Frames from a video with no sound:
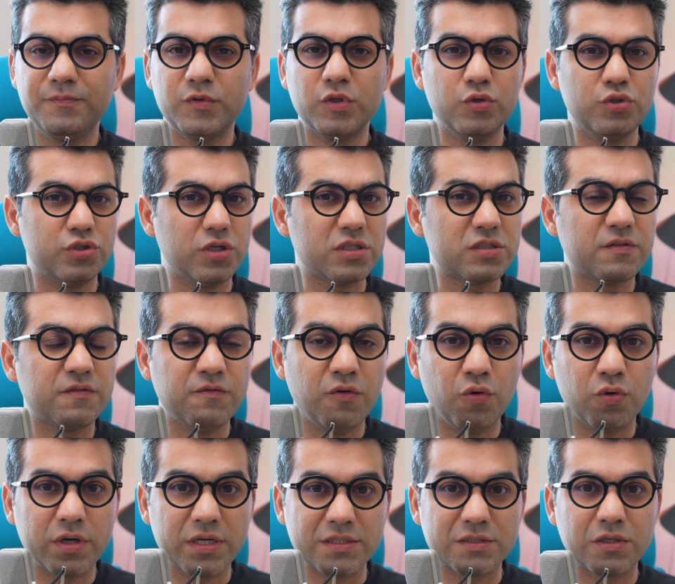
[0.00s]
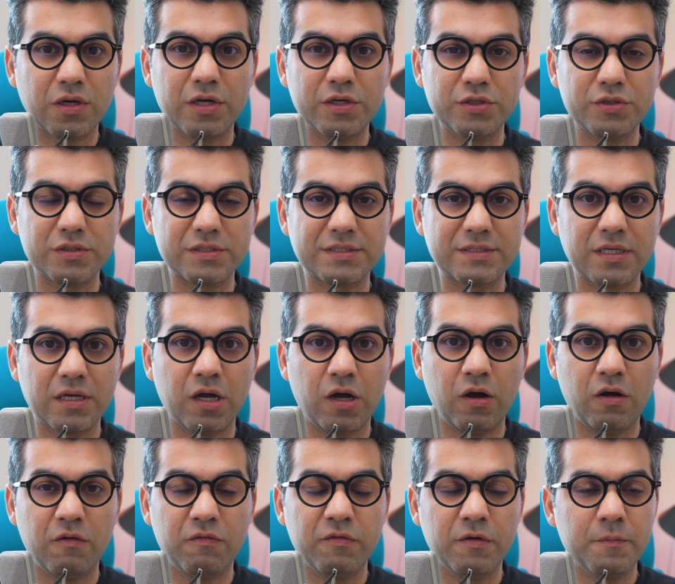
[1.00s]
to just focus on
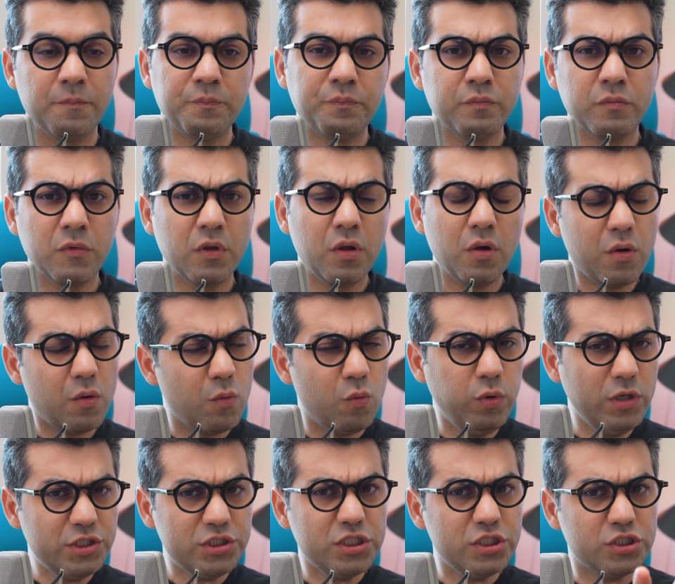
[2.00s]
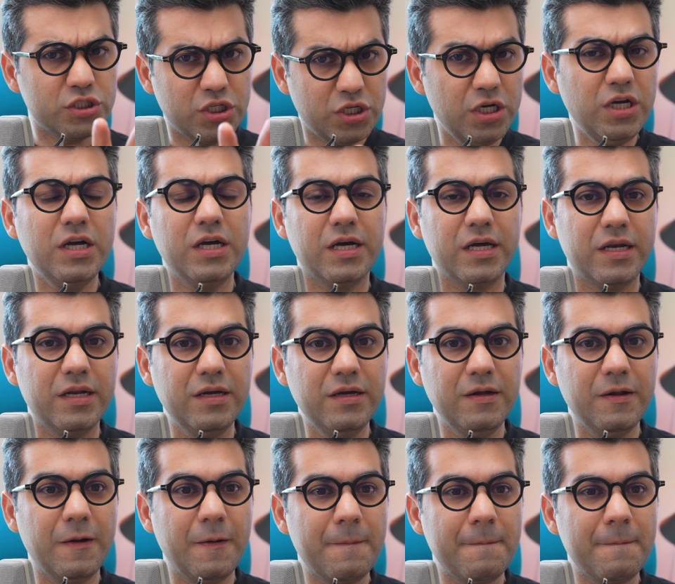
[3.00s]
yourself, which is good